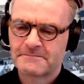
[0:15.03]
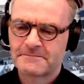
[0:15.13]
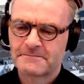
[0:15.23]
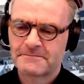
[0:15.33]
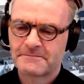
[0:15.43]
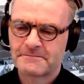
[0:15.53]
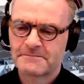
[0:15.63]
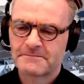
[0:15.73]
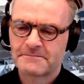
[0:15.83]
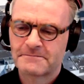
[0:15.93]

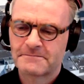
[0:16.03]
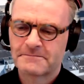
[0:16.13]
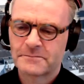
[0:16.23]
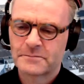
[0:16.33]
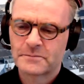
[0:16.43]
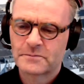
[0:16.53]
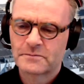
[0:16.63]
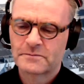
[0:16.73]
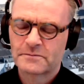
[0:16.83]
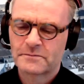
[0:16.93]

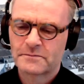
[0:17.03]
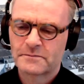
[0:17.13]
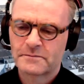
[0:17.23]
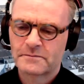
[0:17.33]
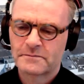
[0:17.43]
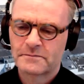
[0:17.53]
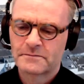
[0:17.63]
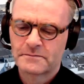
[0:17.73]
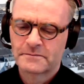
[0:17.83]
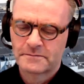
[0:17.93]

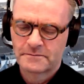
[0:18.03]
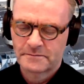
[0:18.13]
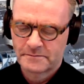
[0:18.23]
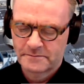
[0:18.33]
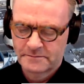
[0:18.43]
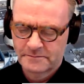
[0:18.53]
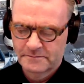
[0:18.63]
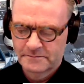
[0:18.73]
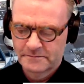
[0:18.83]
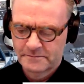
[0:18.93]

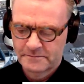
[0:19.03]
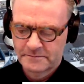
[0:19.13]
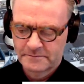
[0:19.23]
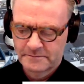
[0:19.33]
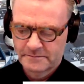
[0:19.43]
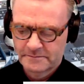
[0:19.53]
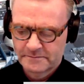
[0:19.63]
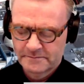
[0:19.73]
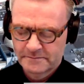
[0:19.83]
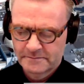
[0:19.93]

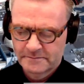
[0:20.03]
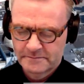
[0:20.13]
(silent)